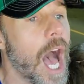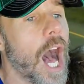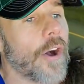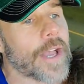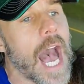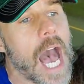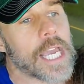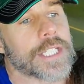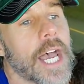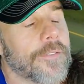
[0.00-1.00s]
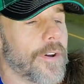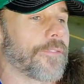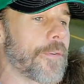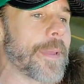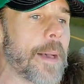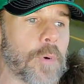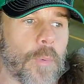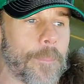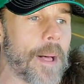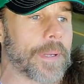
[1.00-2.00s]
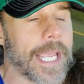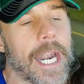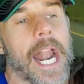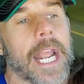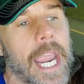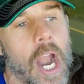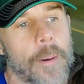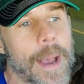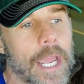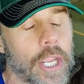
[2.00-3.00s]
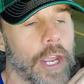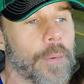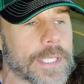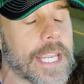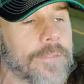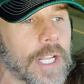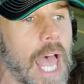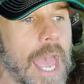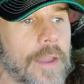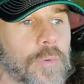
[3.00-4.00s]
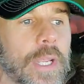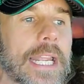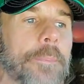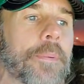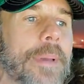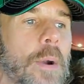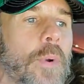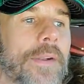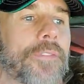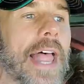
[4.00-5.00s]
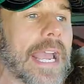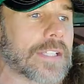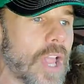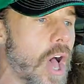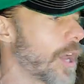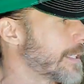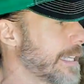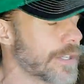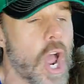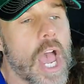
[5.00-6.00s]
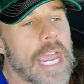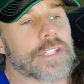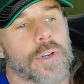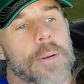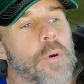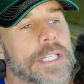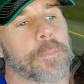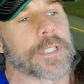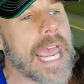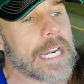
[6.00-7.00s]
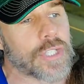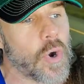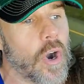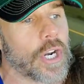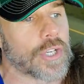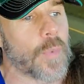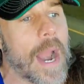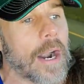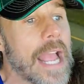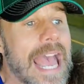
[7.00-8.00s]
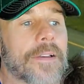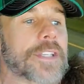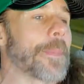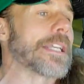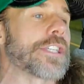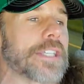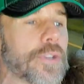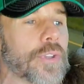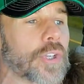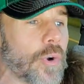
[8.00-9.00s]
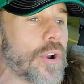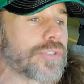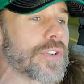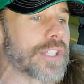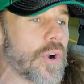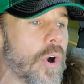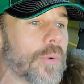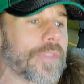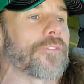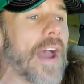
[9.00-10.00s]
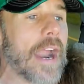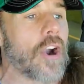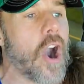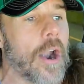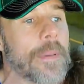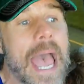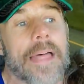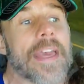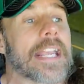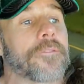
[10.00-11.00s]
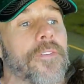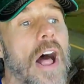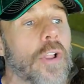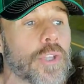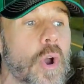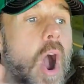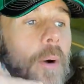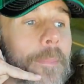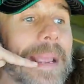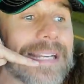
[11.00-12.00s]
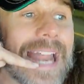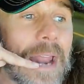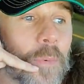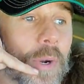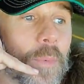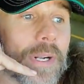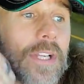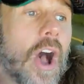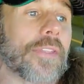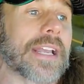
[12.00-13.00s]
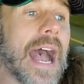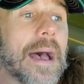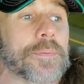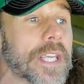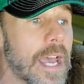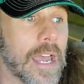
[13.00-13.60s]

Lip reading: Oh gosh, vote for me, I'm a Republican and I care about you, I want to save your life. We're going to implement red flags laws, these extreme risk protection orders where if somebody sees you in the grocery store with a firearm, they can follow you home, make a 911 call, the cops,